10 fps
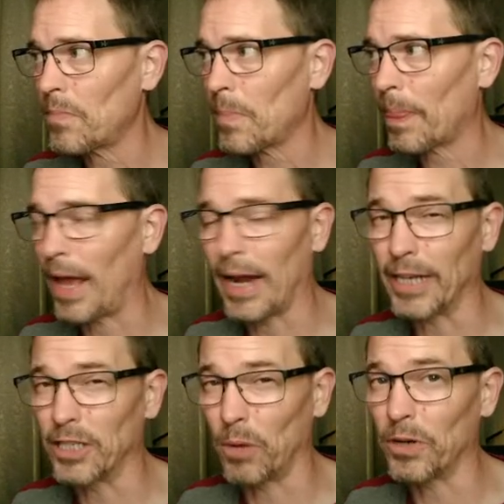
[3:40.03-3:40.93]
And I
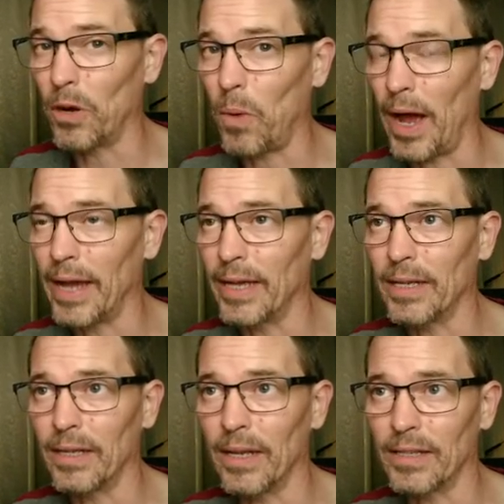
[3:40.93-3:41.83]
don't know why
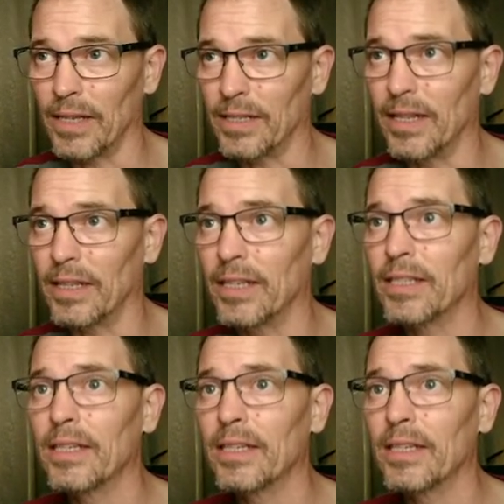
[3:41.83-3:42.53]
it says that this